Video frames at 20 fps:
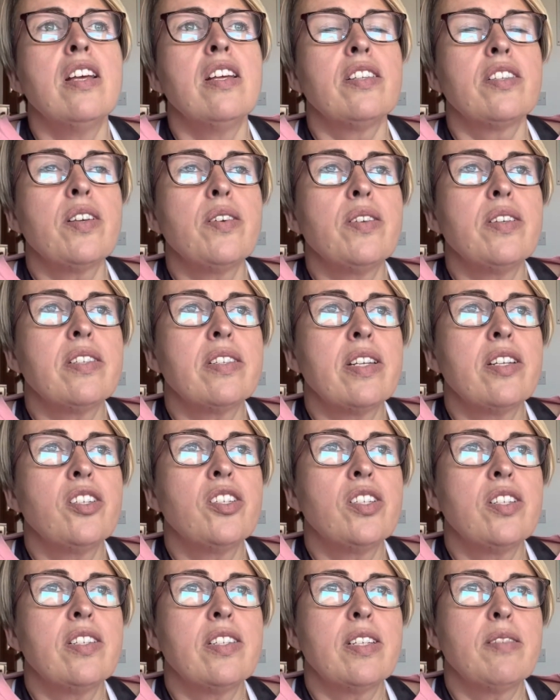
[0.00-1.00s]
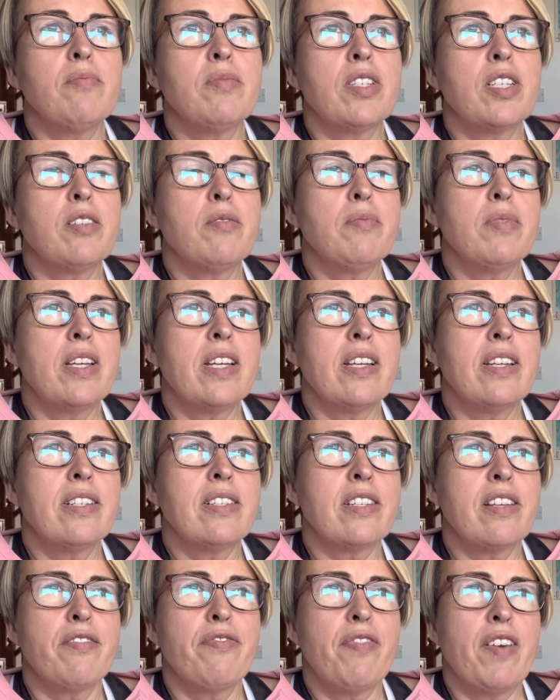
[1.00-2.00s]
So an ascension symptom
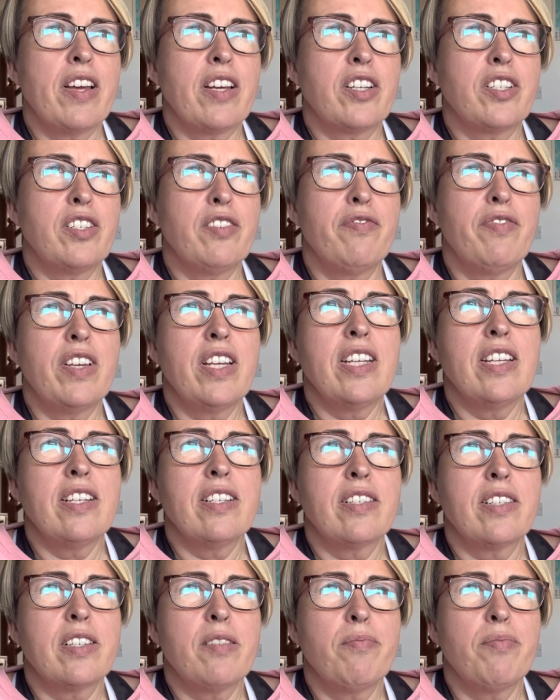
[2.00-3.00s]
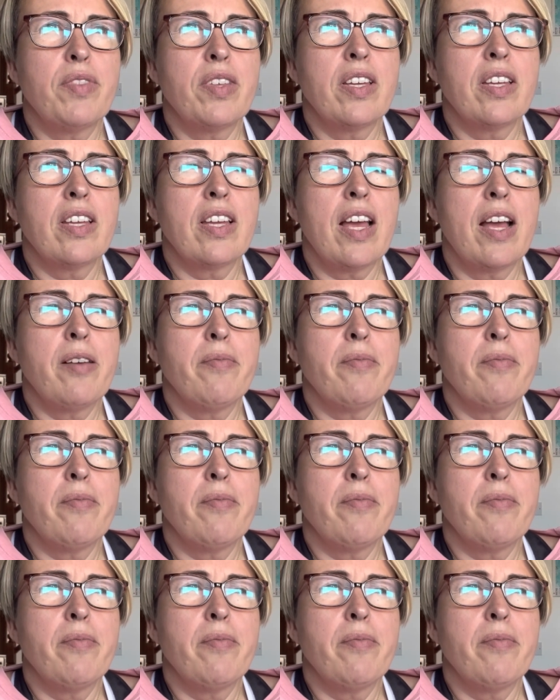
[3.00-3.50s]
is effectively something,